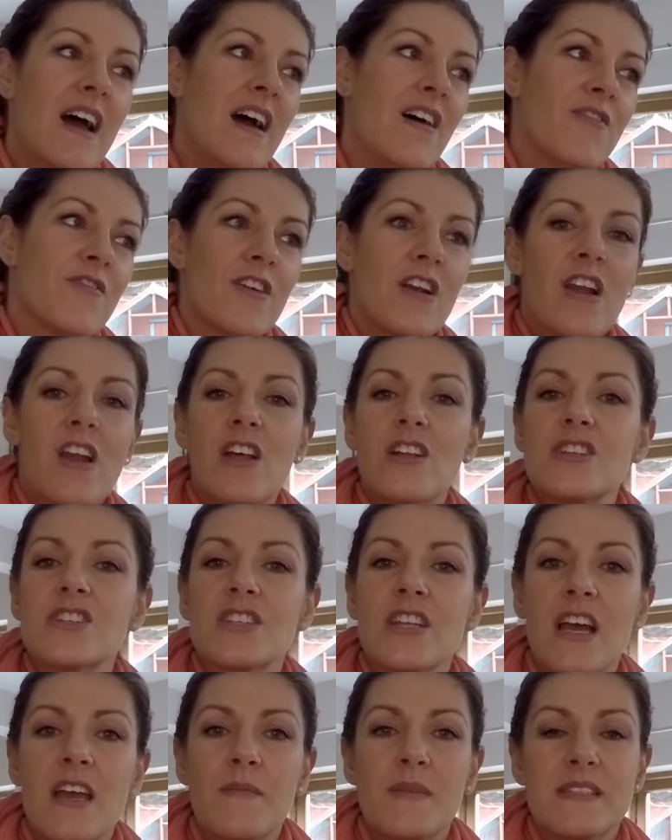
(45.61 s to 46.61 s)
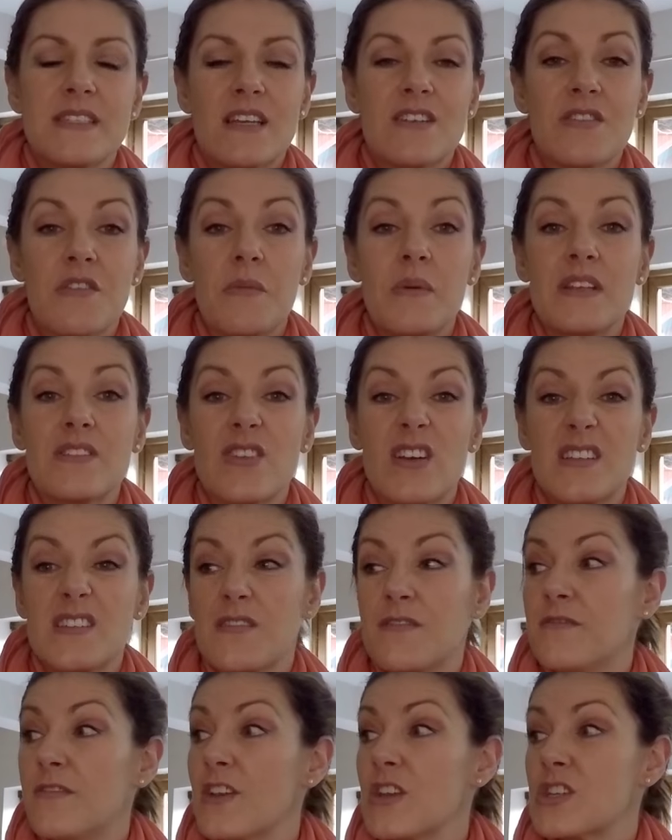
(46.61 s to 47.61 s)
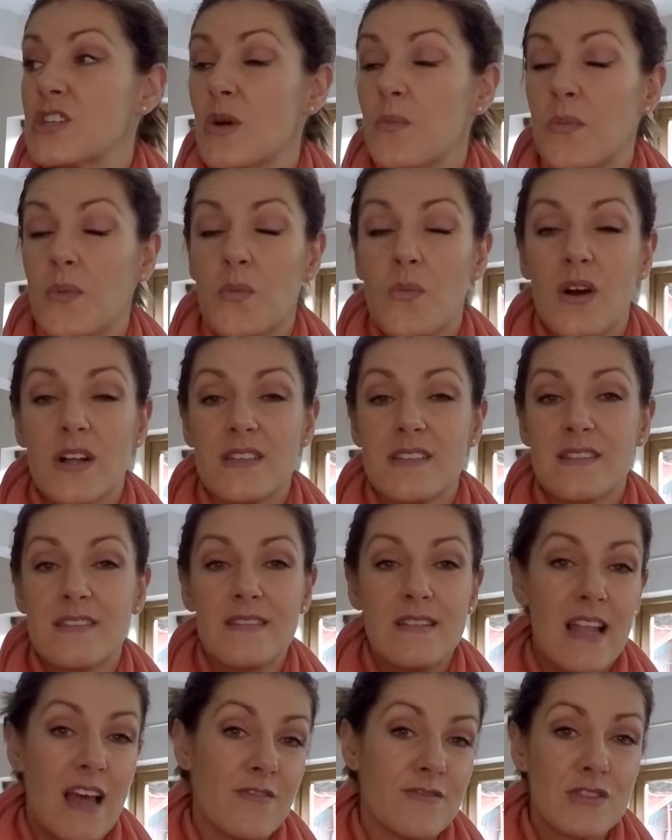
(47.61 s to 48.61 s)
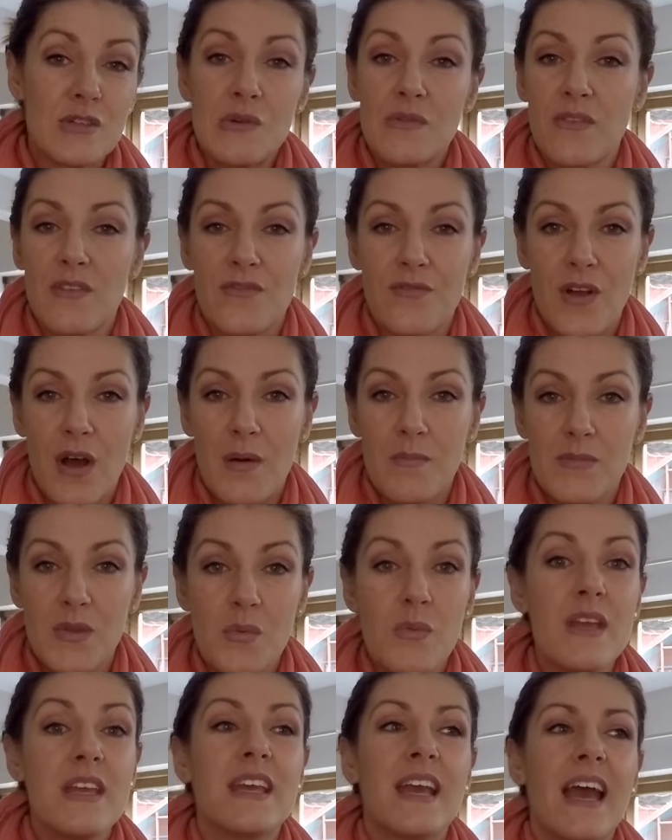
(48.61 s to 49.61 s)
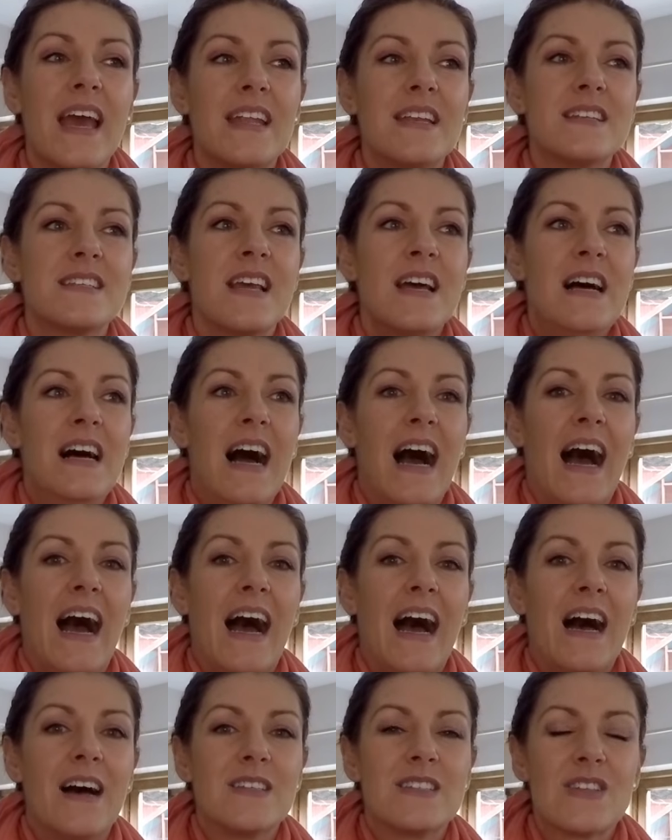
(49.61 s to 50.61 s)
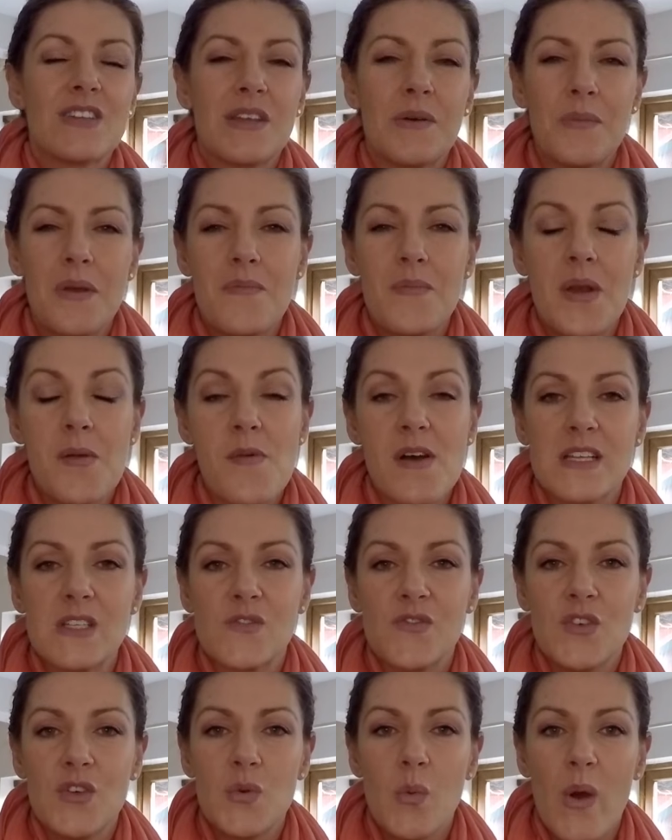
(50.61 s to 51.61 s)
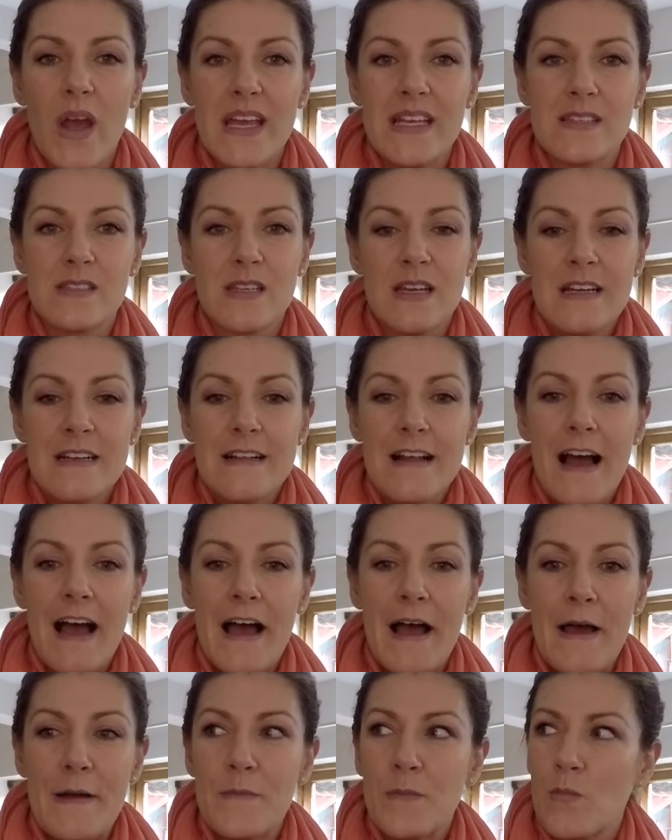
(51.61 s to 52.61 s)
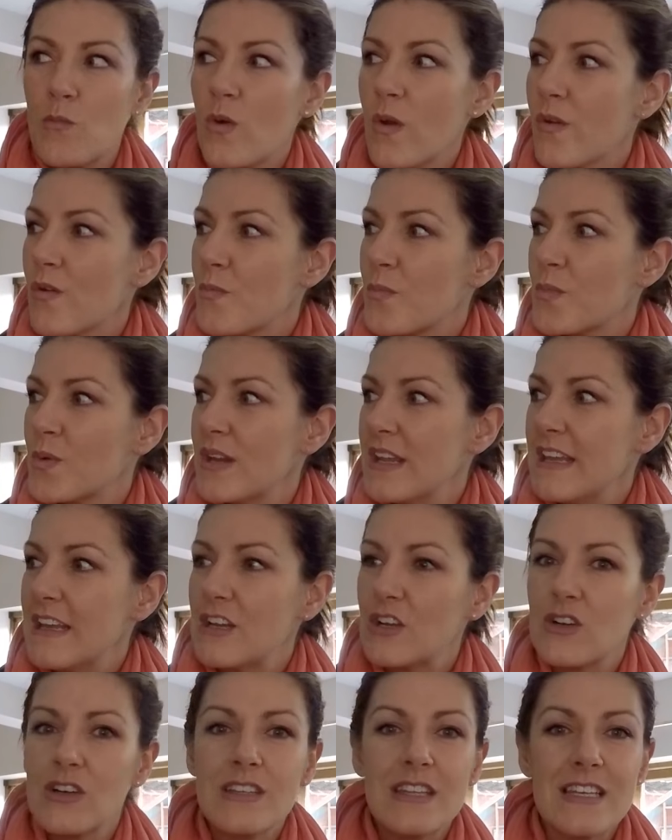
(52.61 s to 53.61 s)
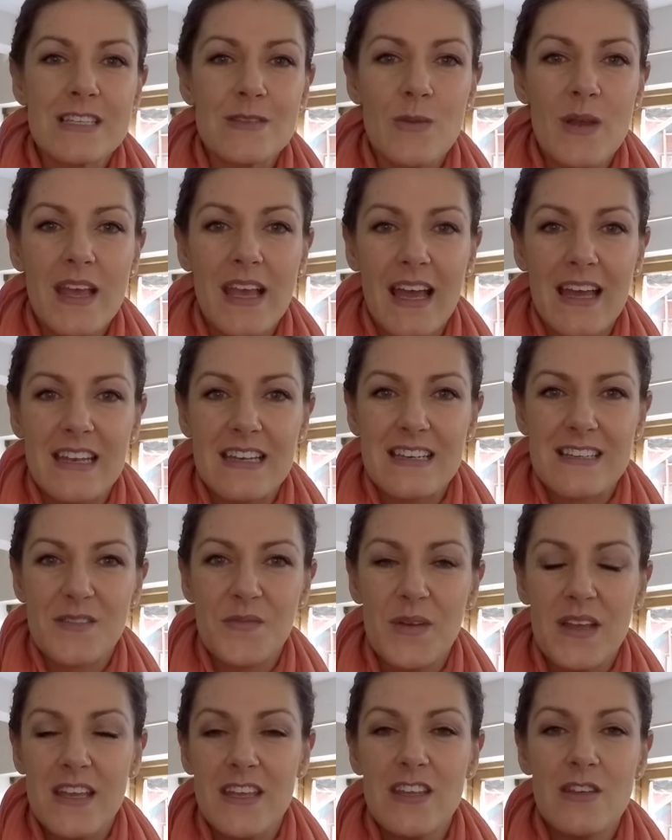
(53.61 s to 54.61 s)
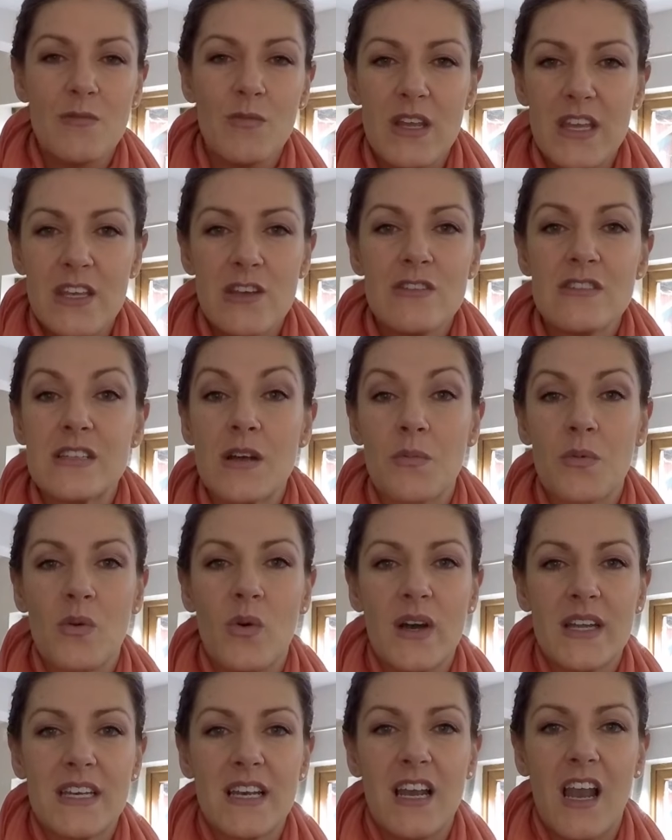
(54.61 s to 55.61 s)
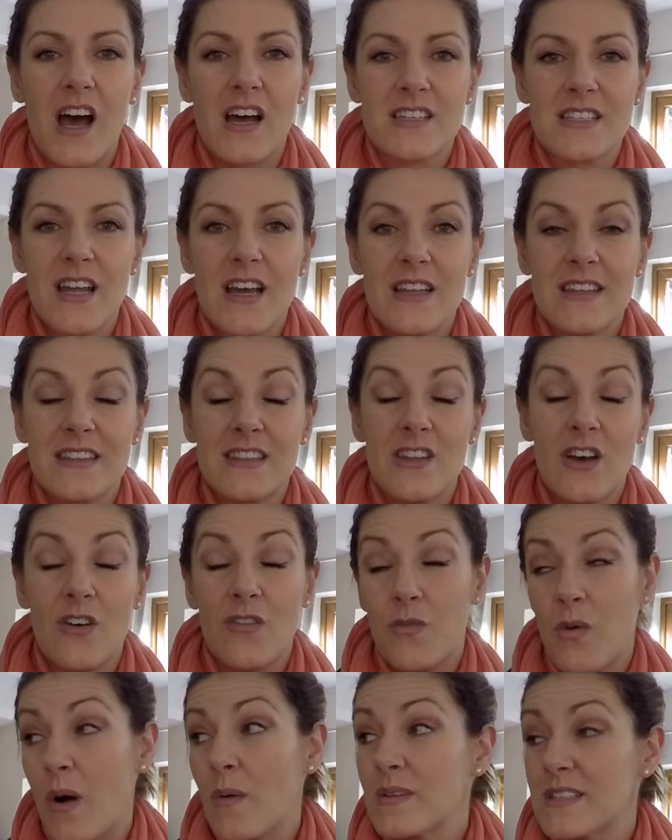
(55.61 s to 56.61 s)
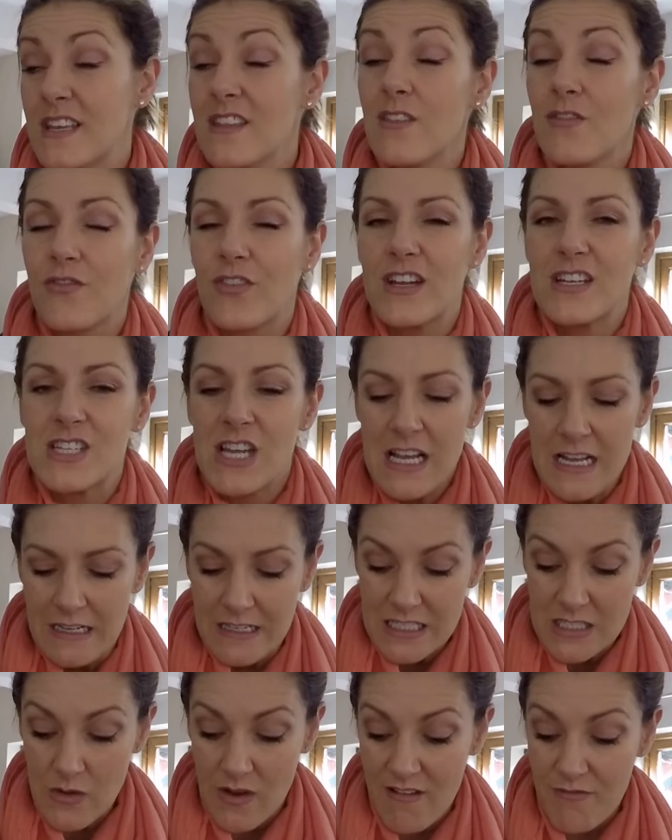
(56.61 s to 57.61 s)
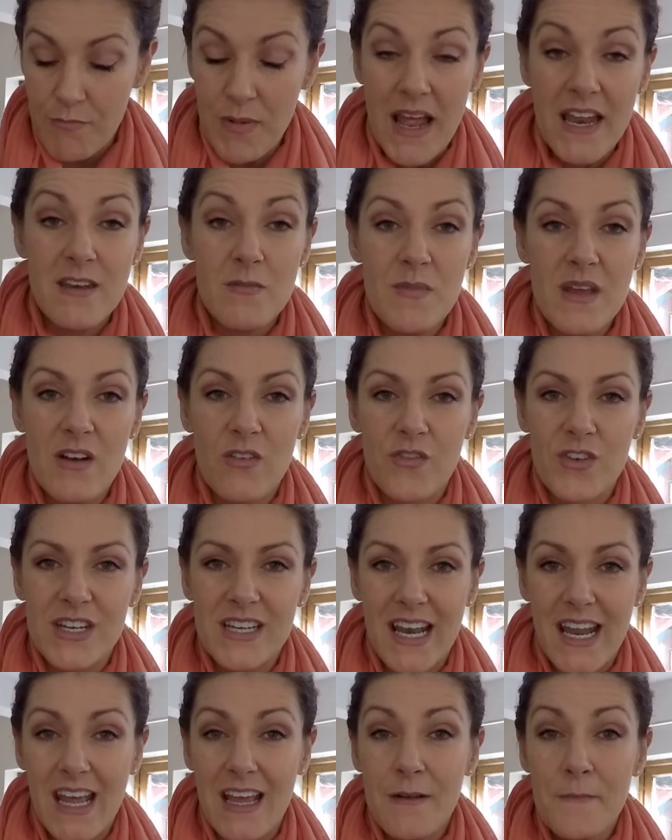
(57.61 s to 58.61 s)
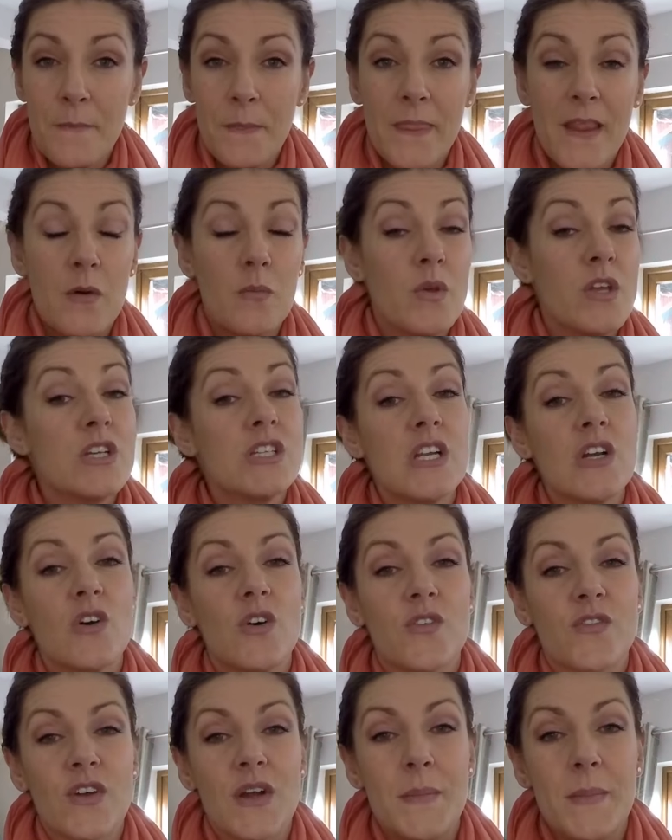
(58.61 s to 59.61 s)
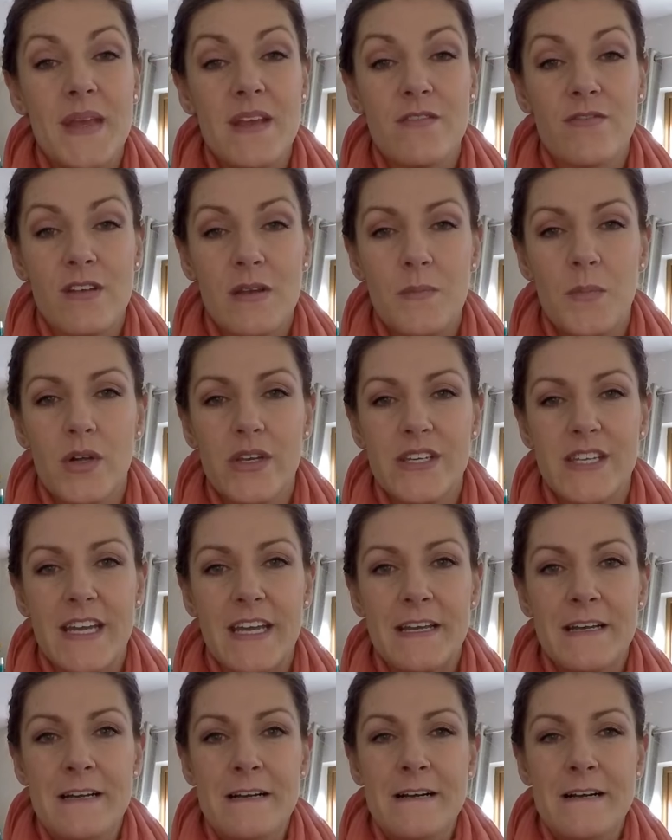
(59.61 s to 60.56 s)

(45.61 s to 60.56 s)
for lunchtime, etc., we try to finish up what's left over from the weekend so that we minimize food waste. We were pretty good this weekend, and we used up quite a lot of what was in the fridge, so I've planned a meal for today, and we usually go for a meat-free Monday.